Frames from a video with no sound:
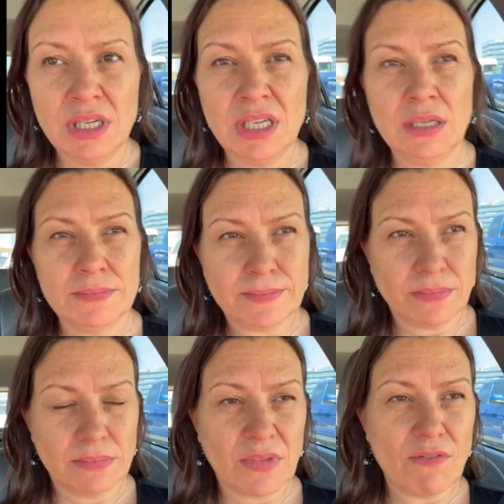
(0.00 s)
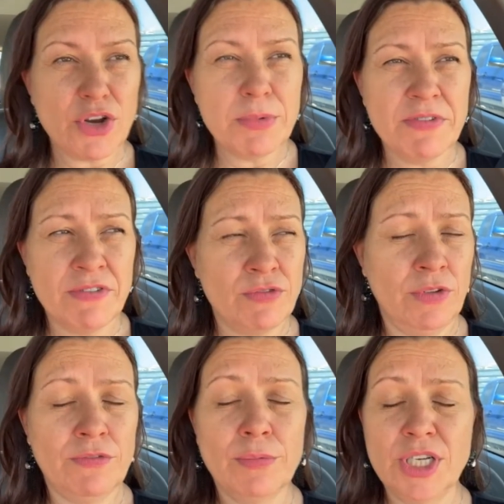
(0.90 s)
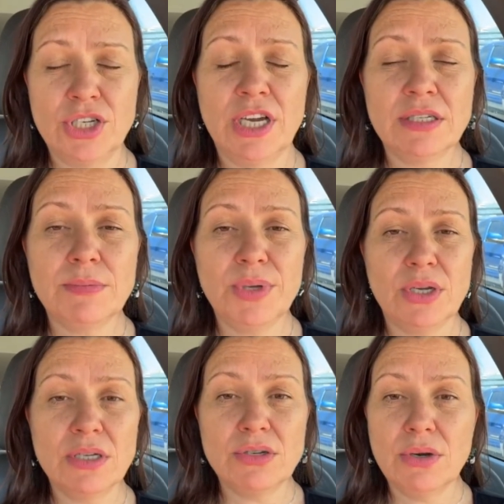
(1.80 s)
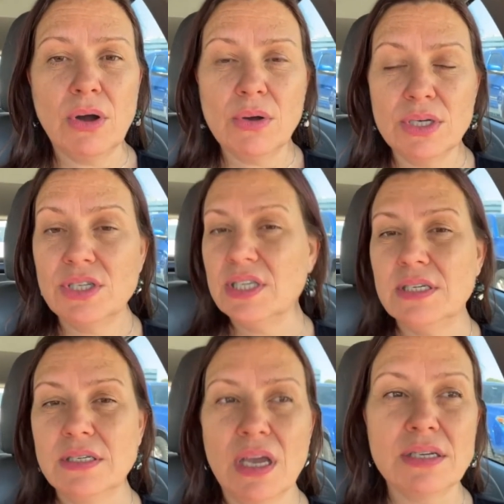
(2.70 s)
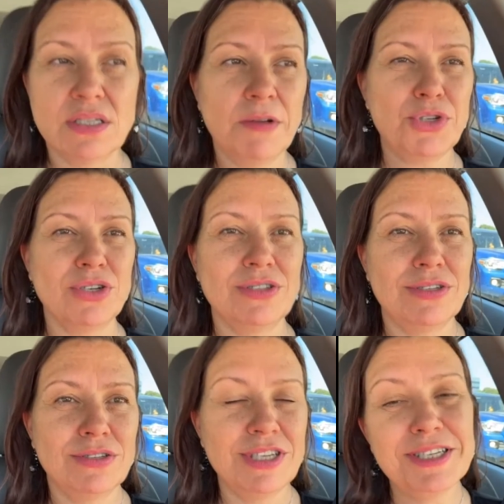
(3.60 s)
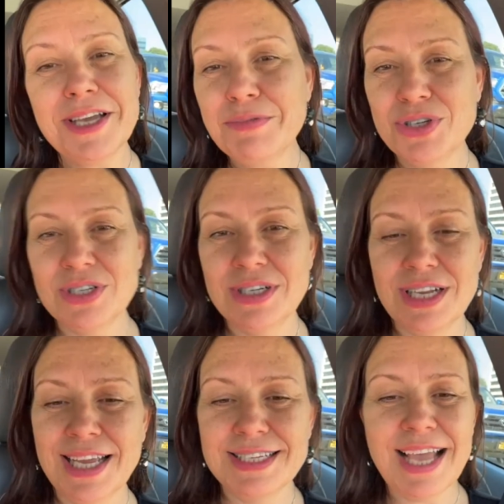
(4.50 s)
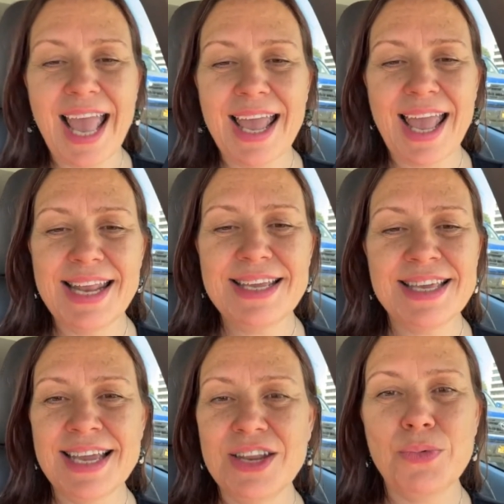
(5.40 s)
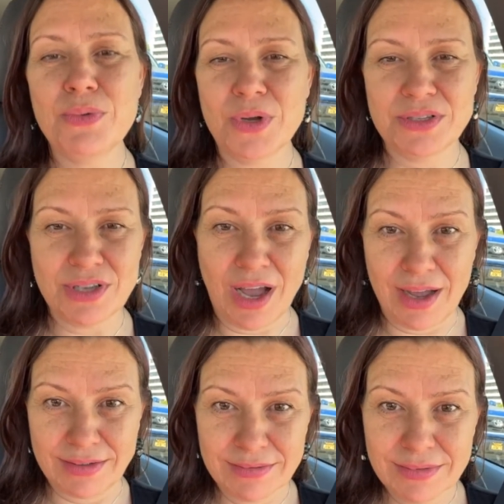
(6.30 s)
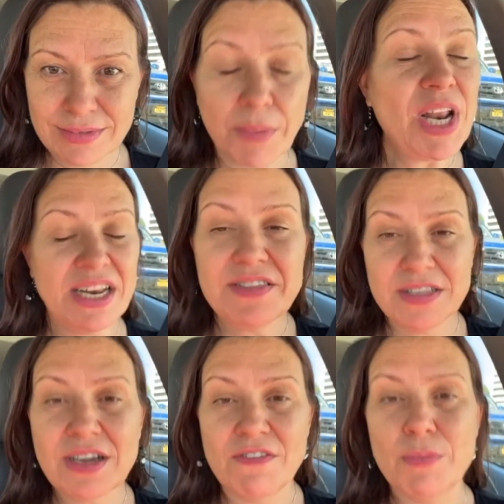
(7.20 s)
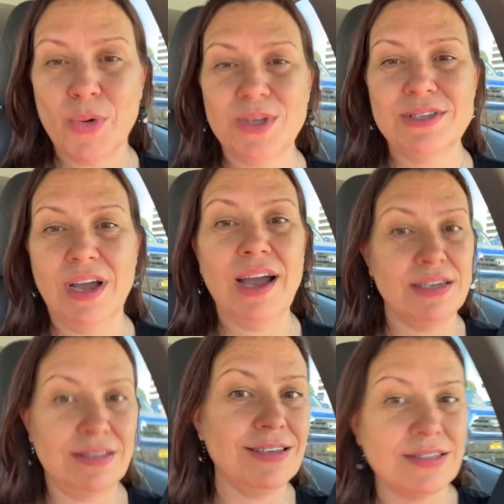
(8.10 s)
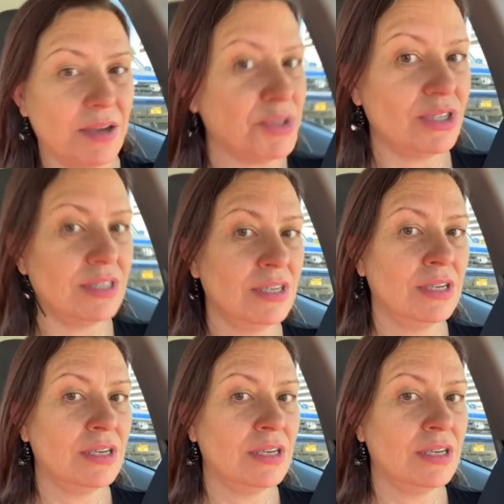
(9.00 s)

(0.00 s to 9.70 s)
the Freedom of Information Act, because there are always these exceptions. The exception is anything anyone wants to hide. I mean, anything the government wants to hide is the exception.